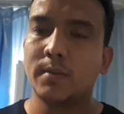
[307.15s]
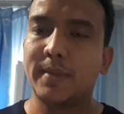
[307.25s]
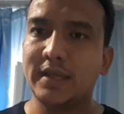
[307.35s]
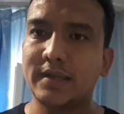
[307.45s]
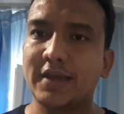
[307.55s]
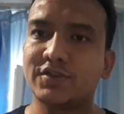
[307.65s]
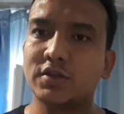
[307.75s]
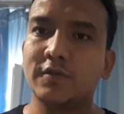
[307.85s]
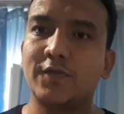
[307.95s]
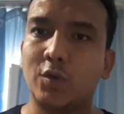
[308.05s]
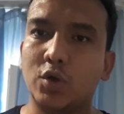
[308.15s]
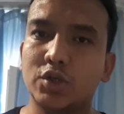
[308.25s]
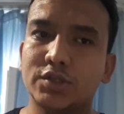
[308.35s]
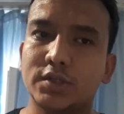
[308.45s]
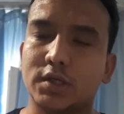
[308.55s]
Pay attention.
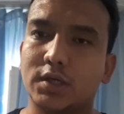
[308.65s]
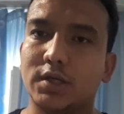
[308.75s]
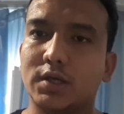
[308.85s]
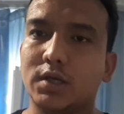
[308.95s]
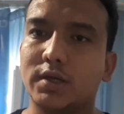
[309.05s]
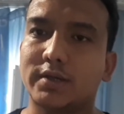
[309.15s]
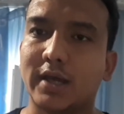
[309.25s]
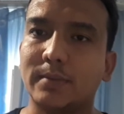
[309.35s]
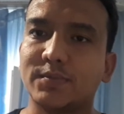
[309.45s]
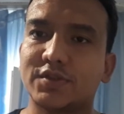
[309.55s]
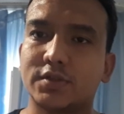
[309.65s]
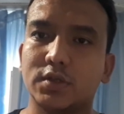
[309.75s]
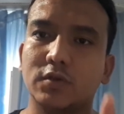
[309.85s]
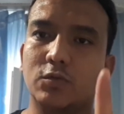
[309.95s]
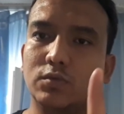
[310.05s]
First uh, comes uh,